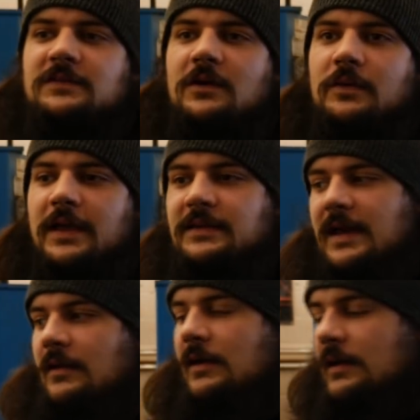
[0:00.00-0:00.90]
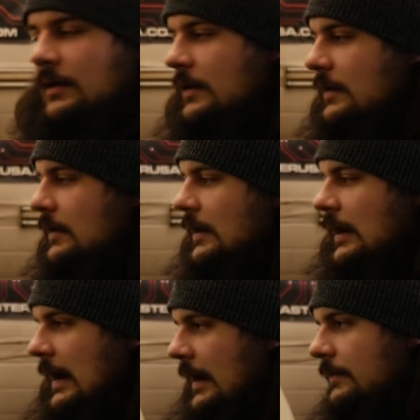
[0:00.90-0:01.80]
So we'll get Dan on
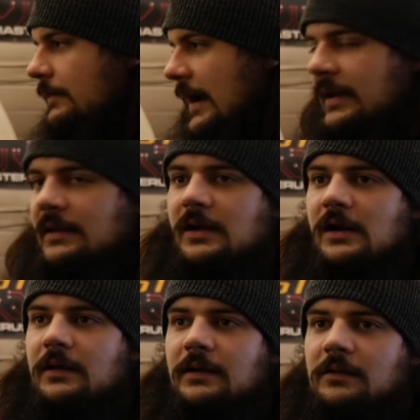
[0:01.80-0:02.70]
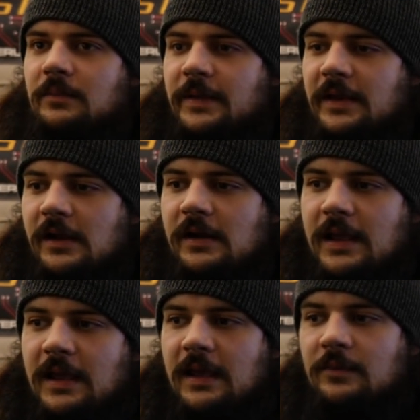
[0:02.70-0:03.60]
back in here in a little bit here,
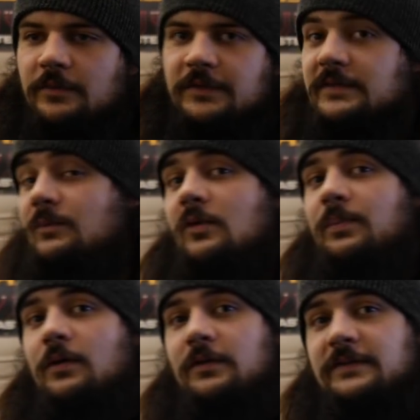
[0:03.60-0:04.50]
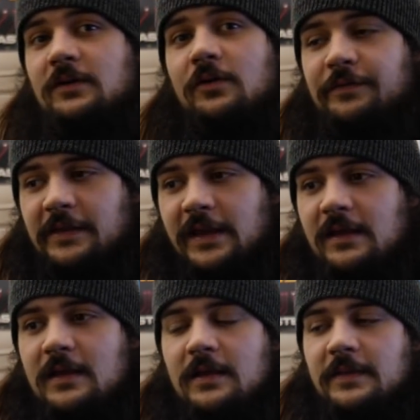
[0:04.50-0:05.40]
and we'll do some more pulls, and hopefully
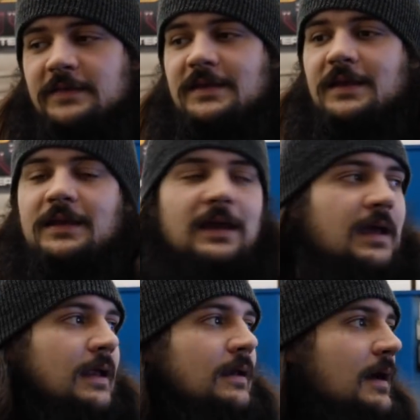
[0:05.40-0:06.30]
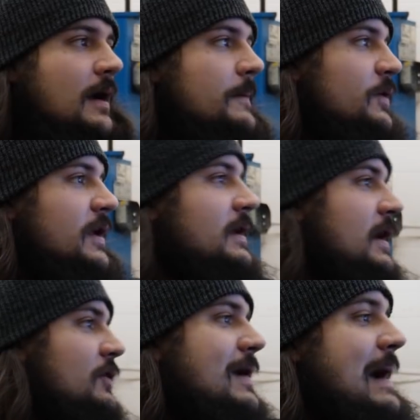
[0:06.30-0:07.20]
this thing can, we can
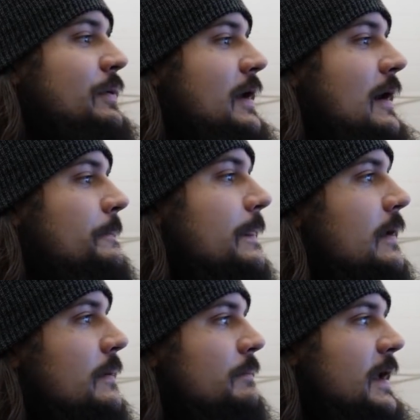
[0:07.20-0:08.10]
kind of wrap it up,